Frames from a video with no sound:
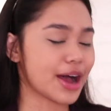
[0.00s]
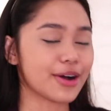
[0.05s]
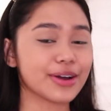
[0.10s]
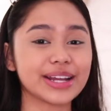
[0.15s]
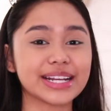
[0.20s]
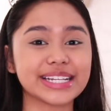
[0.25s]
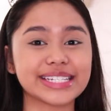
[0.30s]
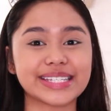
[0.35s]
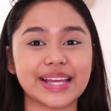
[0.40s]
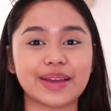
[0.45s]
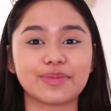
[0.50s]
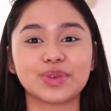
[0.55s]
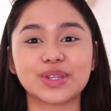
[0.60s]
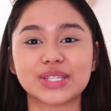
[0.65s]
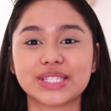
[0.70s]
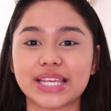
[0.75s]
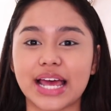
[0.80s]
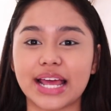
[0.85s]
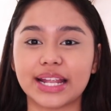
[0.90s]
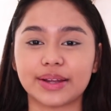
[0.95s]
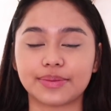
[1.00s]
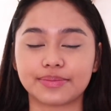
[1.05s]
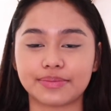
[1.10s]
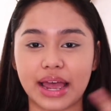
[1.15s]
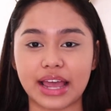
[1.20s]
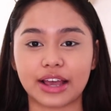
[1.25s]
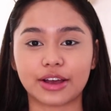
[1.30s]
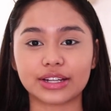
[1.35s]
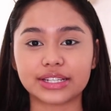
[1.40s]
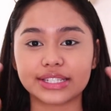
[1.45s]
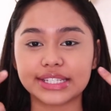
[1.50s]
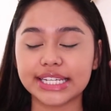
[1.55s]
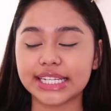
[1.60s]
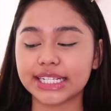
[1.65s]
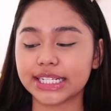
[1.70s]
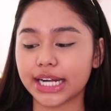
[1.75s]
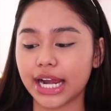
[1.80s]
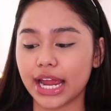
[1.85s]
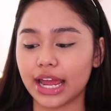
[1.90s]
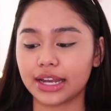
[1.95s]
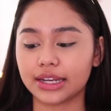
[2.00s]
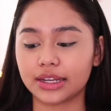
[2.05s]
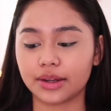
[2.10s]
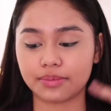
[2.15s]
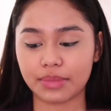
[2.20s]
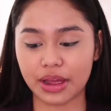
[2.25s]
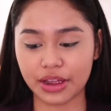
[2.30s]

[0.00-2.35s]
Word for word: Now it is time to set my concealer and